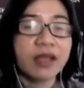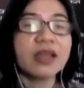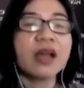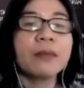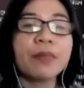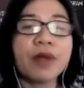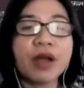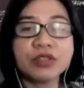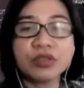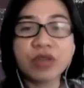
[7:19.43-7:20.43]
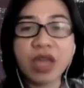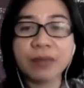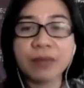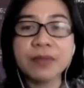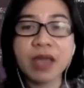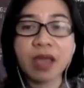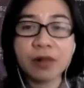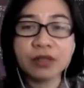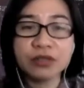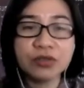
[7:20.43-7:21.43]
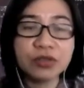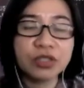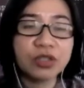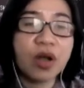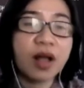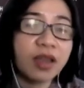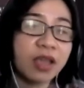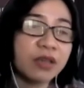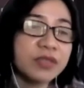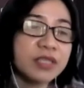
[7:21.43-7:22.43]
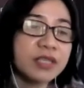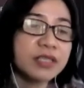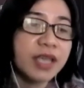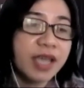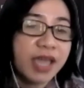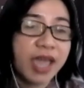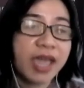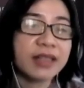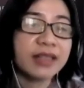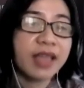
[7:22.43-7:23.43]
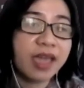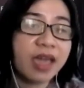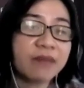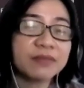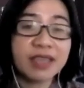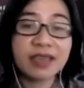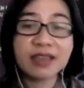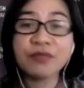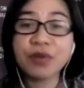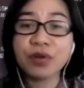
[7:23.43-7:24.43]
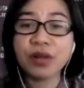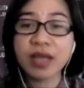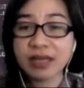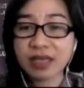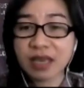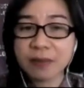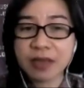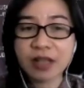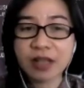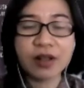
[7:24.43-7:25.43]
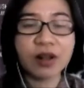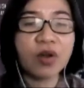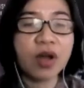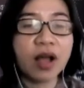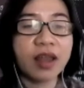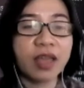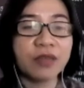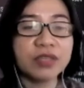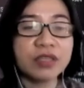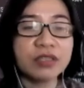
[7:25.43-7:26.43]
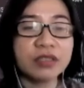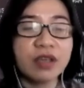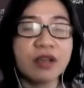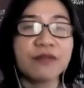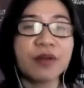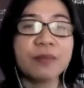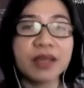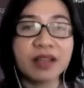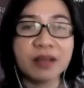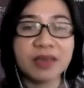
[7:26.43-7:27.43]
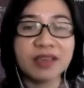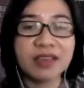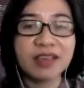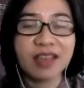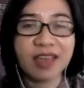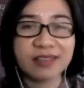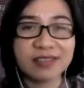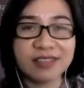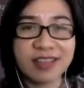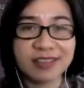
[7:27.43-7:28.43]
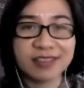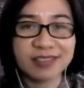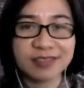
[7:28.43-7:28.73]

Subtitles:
They are proud to have and be able to use local languages, and they have taken role in keeping local languages from becoming extinct.